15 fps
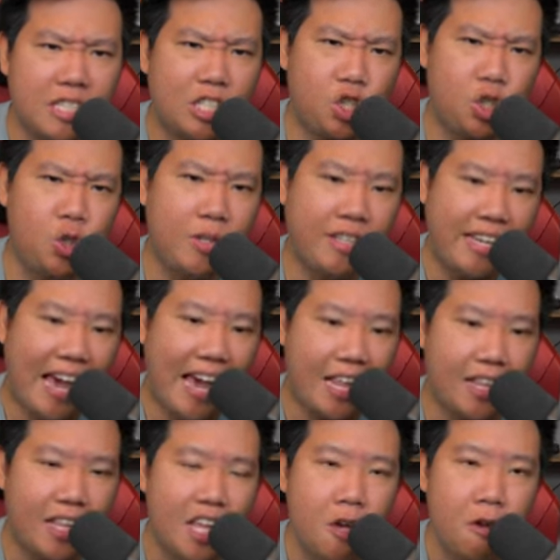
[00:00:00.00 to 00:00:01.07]
that you
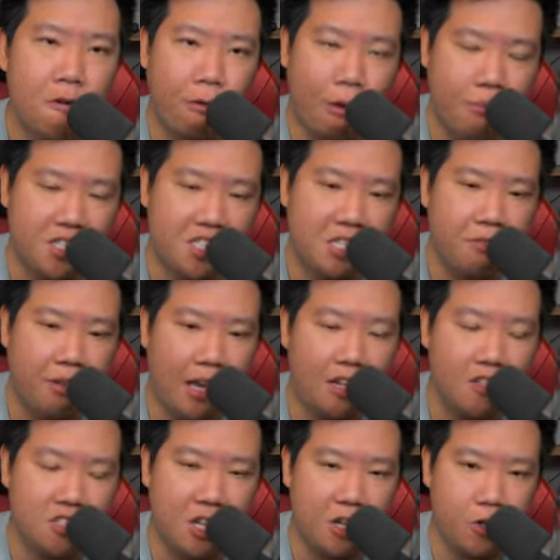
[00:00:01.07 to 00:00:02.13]
get from the
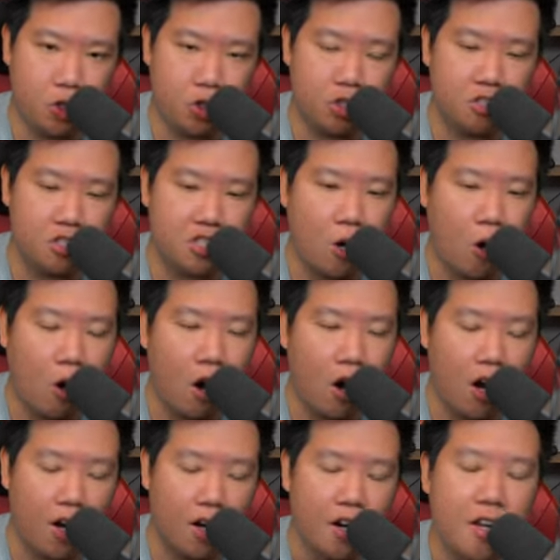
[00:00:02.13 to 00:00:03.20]
civilizations
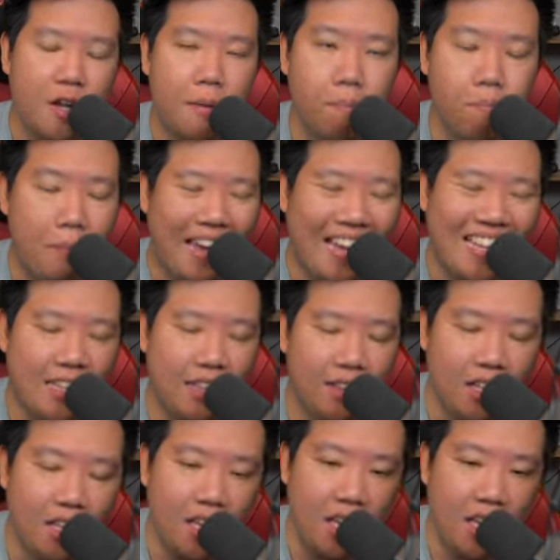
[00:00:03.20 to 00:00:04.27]
are
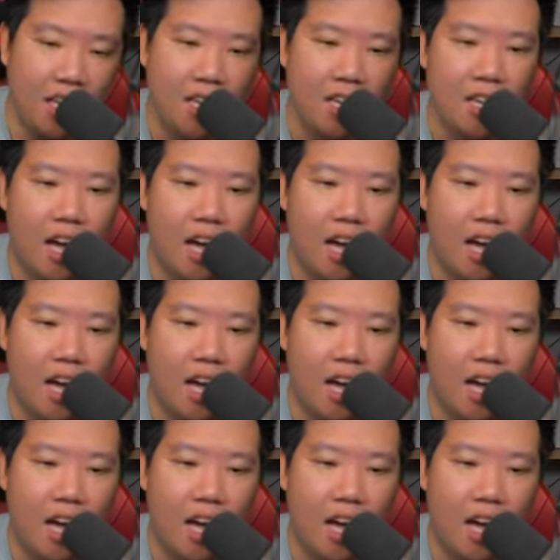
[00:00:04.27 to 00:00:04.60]
mainly